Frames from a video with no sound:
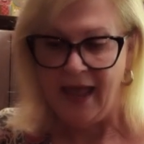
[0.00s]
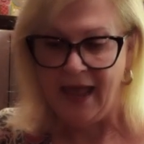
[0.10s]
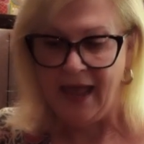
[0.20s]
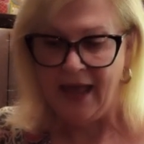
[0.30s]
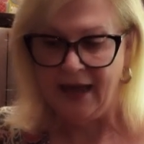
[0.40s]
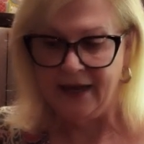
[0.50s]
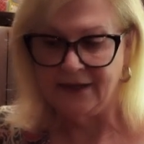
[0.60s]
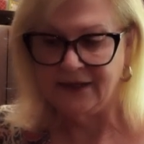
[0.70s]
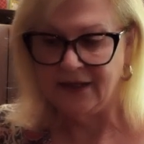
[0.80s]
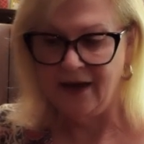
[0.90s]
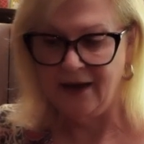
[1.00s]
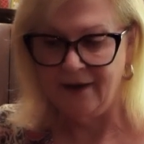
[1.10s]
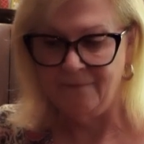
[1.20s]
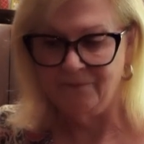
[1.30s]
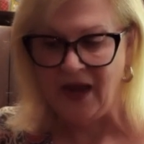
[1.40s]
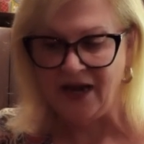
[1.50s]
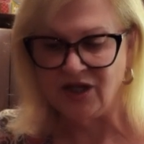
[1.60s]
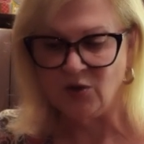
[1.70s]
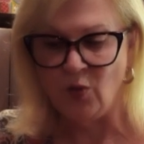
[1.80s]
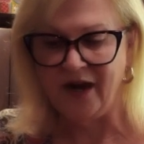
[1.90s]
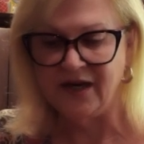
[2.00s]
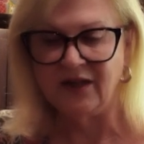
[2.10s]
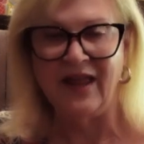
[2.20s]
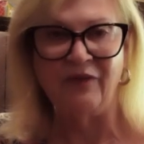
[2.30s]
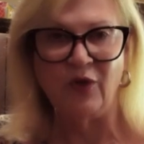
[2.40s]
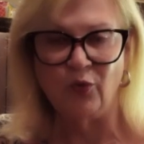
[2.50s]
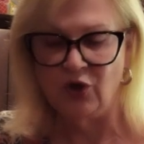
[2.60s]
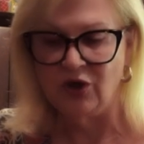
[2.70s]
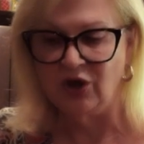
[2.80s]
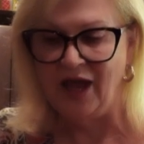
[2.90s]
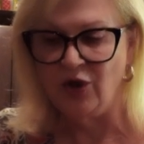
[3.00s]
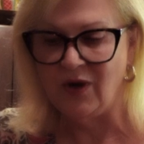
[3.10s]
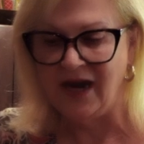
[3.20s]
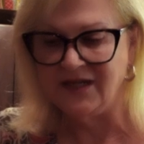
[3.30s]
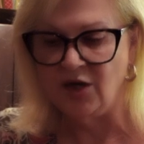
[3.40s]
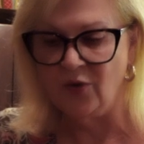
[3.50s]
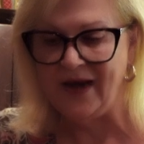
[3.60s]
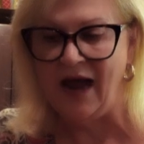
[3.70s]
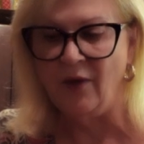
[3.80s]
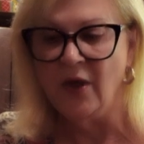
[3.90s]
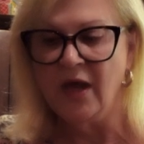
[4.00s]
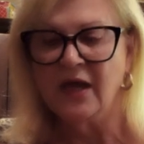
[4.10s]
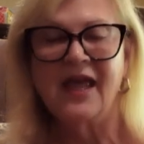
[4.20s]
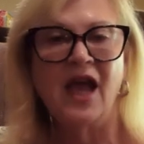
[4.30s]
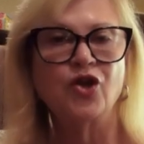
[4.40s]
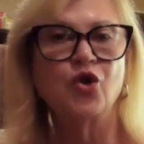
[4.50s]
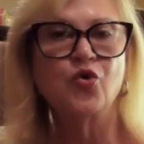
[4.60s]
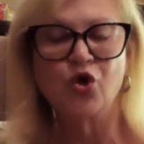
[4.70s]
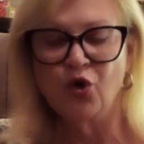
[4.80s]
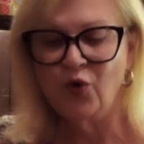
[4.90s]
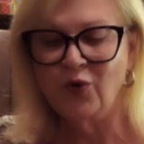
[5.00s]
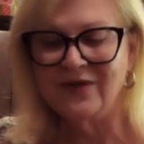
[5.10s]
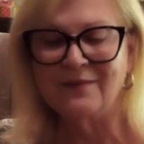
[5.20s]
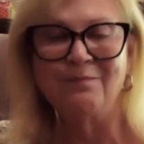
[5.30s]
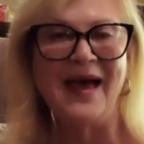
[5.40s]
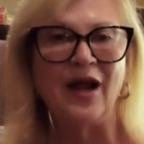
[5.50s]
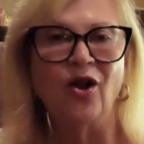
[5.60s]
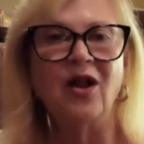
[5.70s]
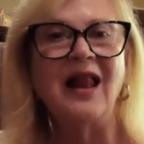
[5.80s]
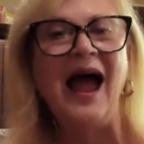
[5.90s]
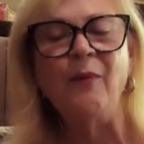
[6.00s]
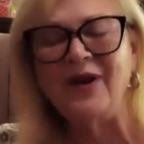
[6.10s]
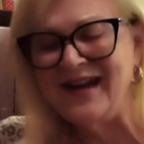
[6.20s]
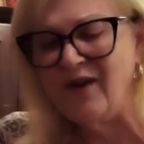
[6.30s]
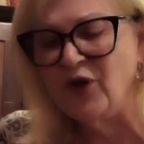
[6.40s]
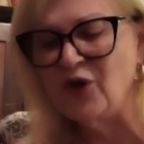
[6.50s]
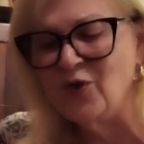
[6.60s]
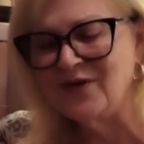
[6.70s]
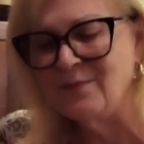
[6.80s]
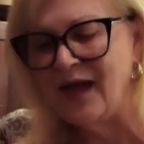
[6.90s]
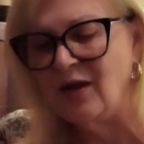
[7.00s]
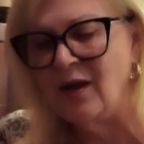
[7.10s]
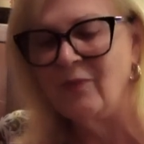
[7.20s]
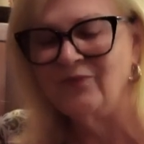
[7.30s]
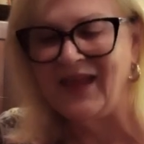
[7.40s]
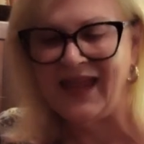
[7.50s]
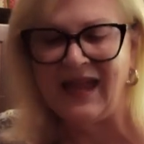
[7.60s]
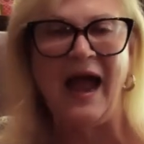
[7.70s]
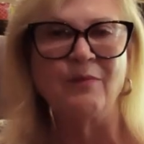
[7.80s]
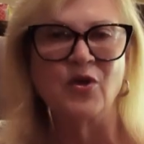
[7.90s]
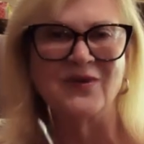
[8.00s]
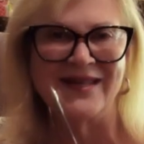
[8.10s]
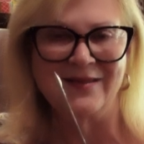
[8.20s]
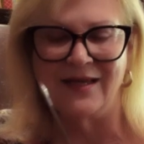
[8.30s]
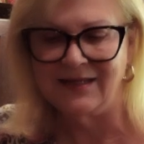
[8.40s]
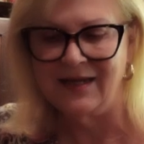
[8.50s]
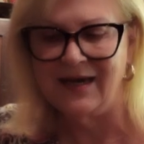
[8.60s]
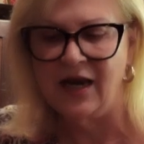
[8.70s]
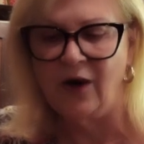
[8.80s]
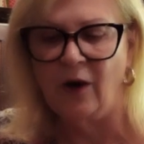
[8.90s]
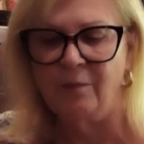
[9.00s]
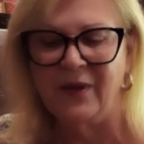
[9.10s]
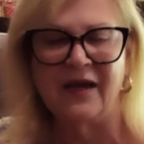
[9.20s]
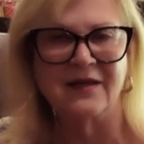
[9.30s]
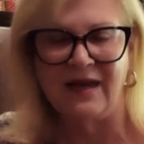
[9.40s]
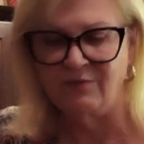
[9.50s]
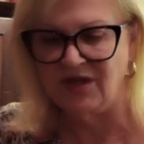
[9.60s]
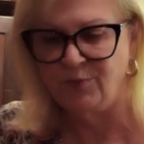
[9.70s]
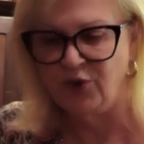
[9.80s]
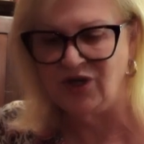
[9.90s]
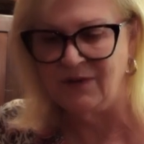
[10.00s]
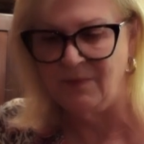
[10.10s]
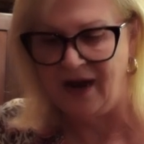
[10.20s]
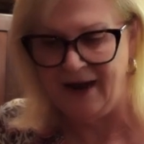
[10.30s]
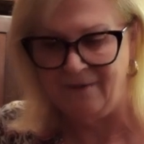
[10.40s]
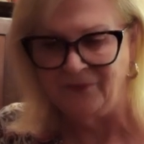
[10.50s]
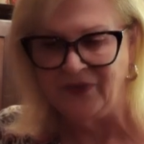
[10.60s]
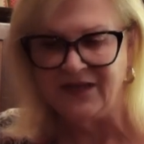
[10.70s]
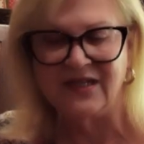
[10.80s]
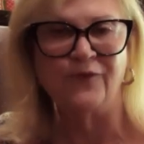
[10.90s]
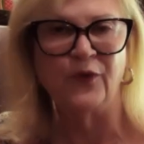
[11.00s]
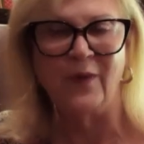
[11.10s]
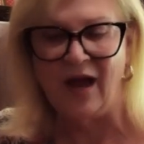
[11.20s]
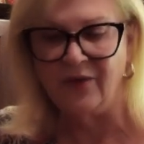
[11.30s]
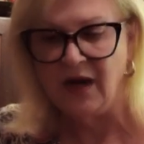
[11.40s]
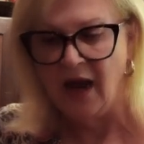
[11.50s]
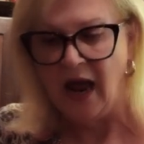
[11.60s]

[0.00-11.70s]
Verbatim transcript: And um, I just wanted to let the let you guys know now. Can you use metal? I would never use metal like I'm using this in here because I'm just pushing my stuff around.